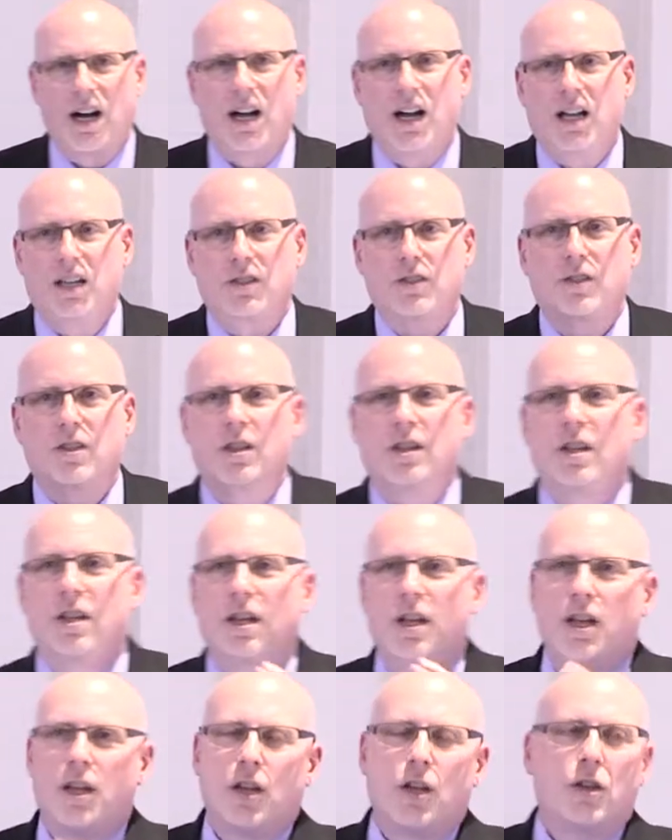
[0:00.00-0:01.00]

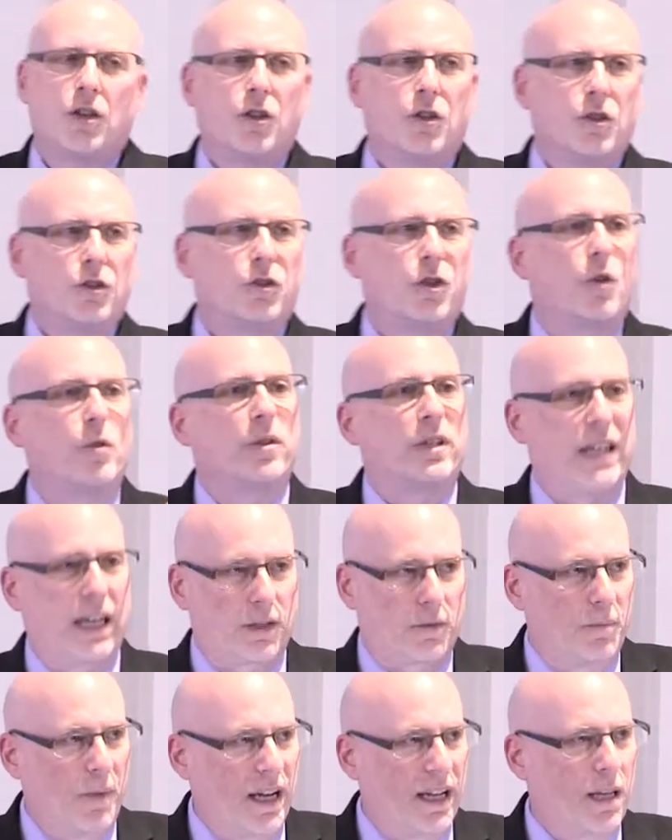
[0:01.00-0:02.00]
So
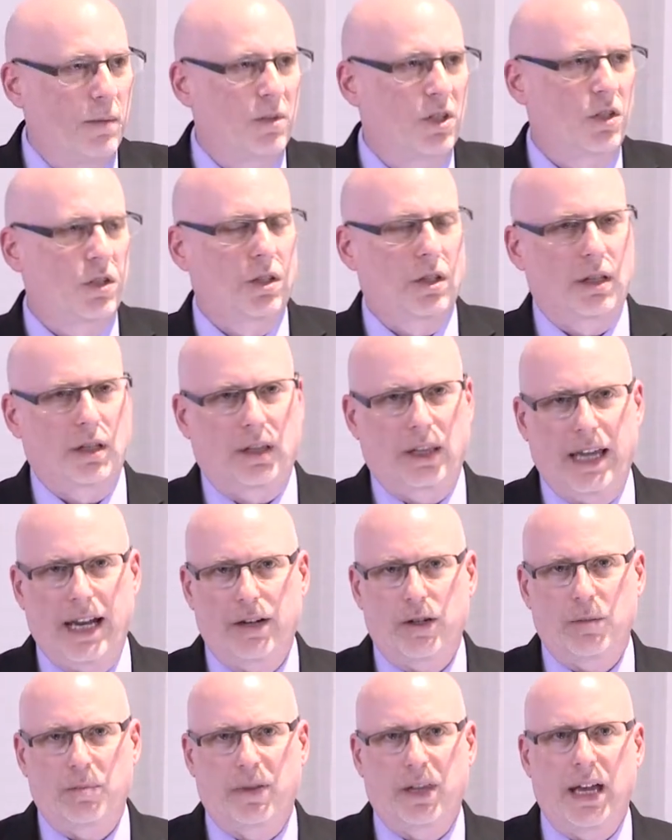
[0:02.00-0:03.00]
yes, my name is
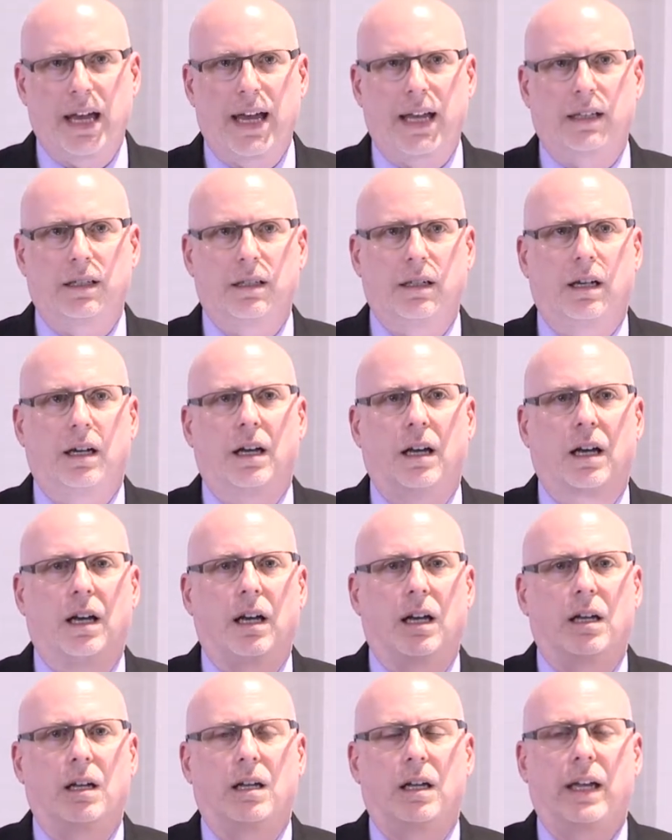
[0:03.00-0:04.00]
Larry Platt,
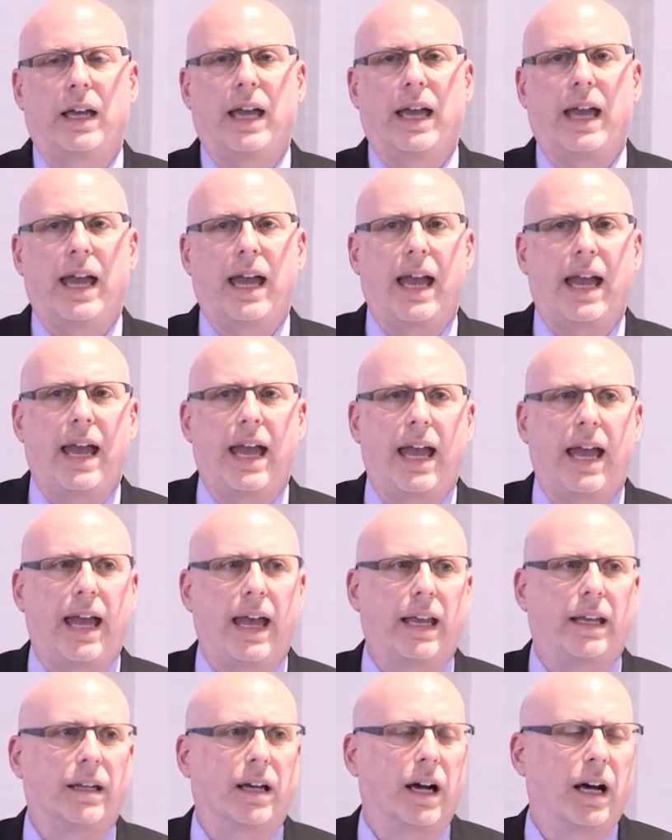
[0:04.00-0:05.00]

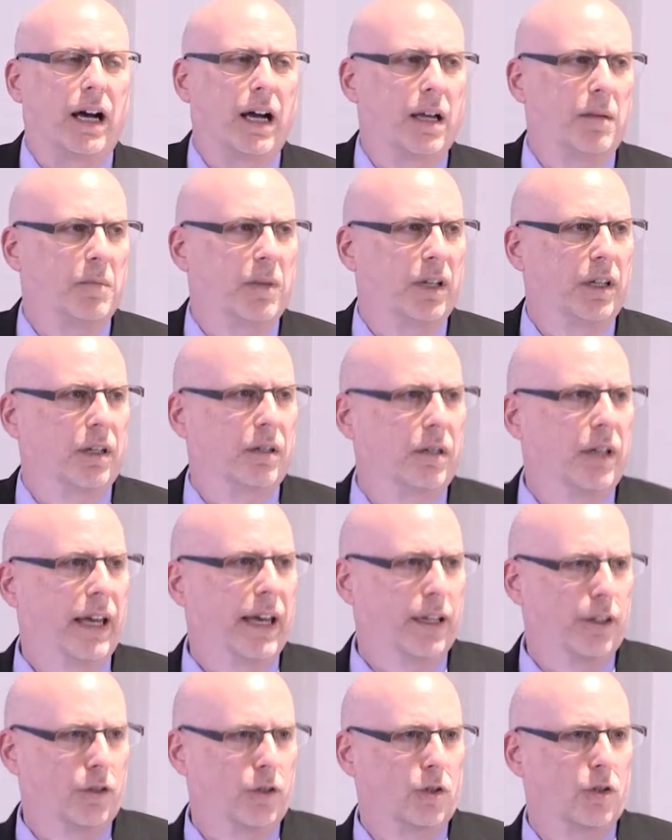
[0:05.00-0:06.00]
and I'm an
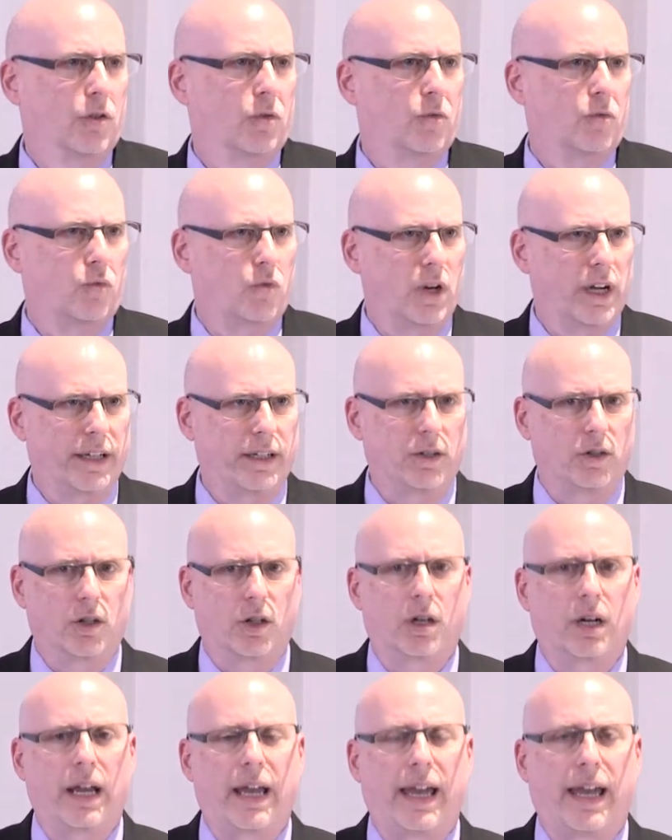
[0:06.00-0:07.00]
editor,
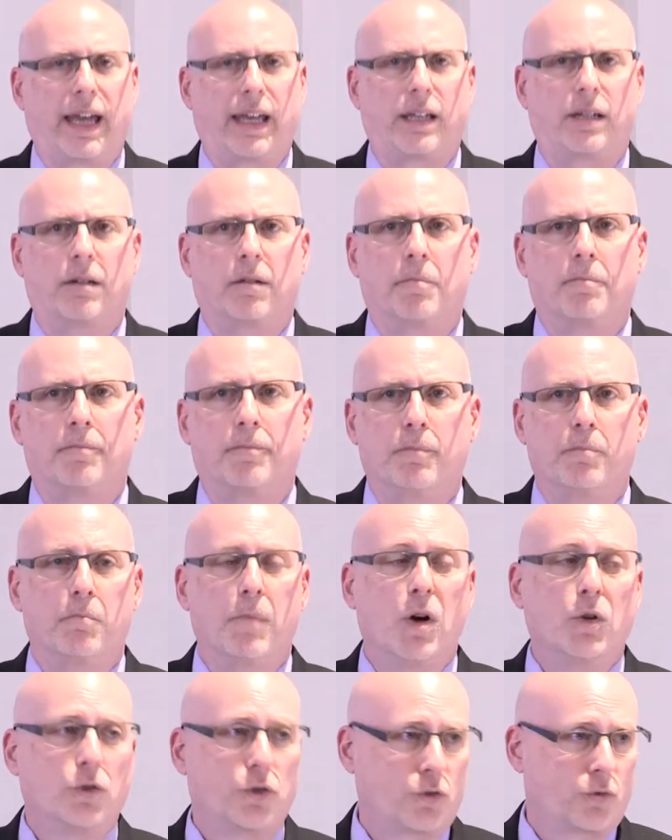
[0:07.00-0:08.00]
writer, and
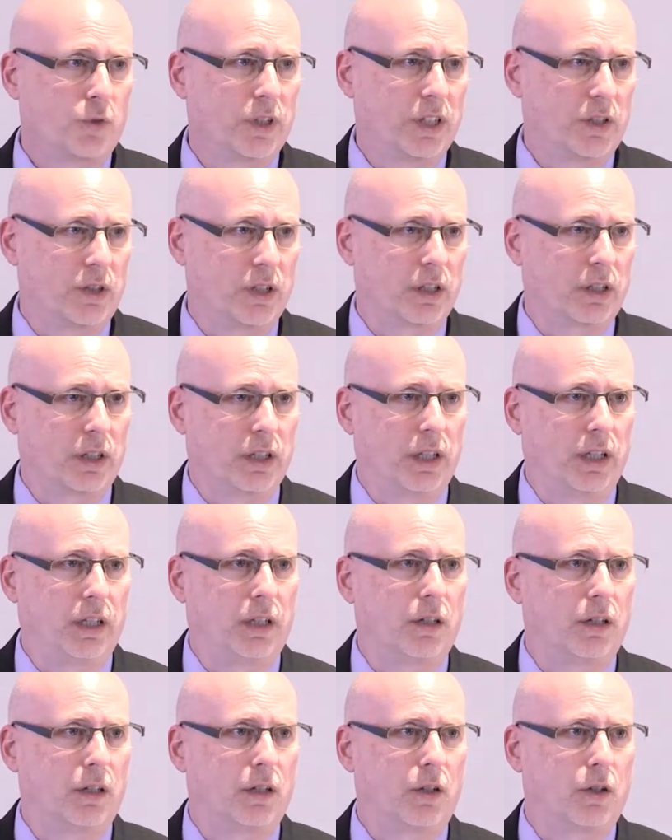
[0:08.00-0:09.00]
most
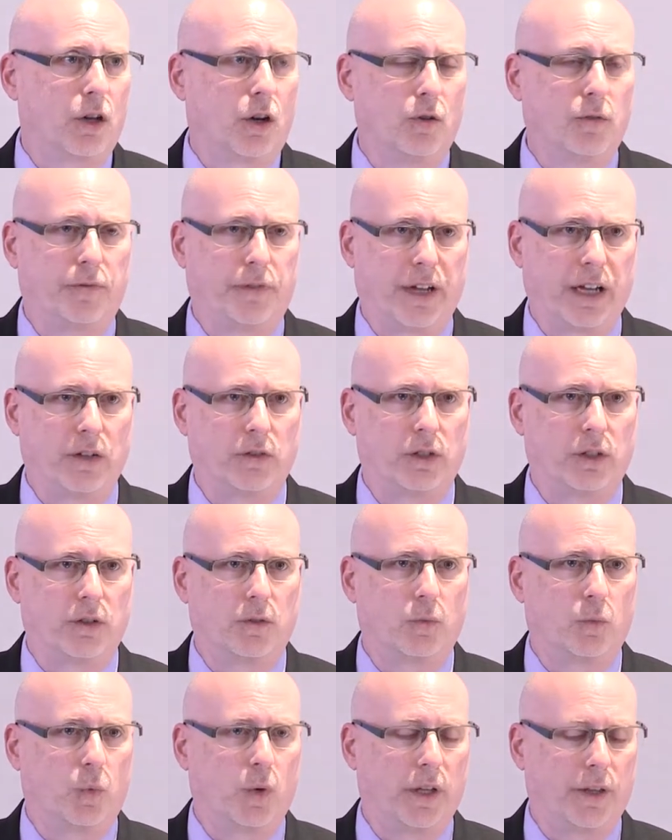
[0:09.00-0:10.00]
recently
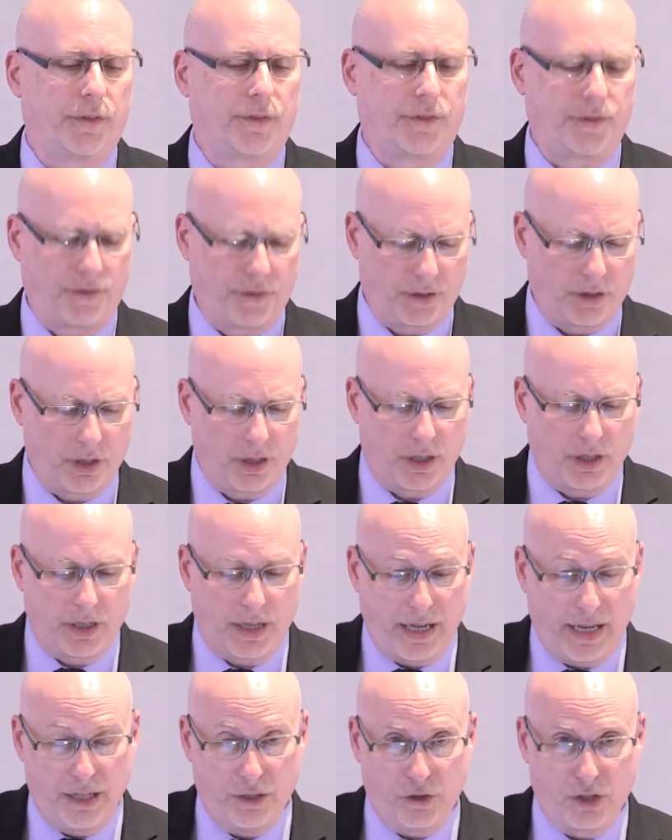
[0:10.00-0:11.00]
co-founded with
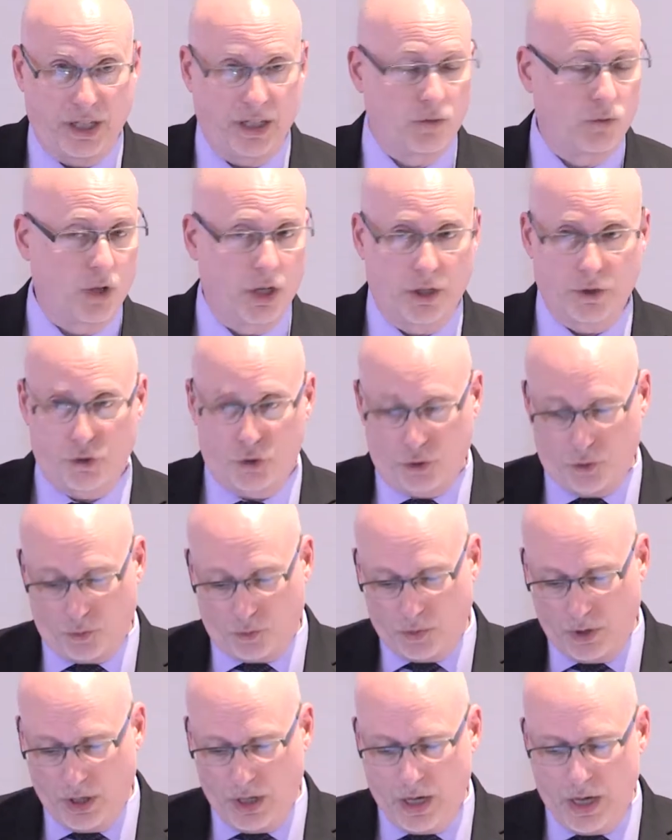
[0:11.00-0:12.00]
Ajay Raju,